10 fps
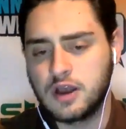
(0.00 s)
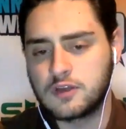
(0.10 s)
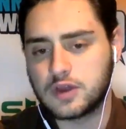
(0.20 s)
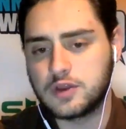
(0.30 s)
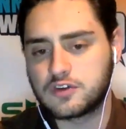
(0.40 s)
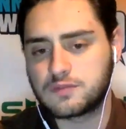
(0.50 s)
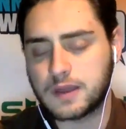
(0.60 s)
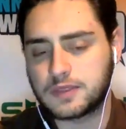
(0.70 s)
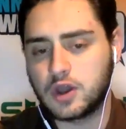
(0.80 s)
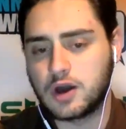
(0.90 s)
So I do
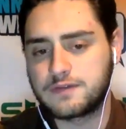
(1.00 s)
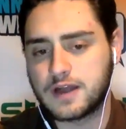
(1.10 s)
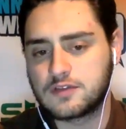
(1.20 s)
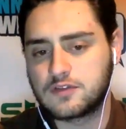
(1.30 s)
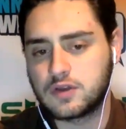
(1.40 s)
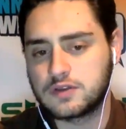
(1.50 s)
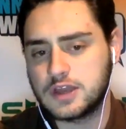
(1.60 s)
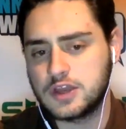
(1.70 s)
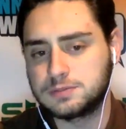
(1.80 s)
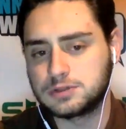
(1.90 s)
expect the offense to
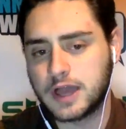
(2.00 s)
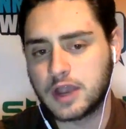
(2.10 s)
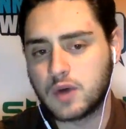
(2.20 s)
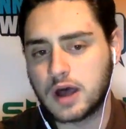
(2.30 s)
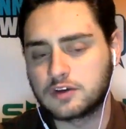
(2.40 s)
continue playing well,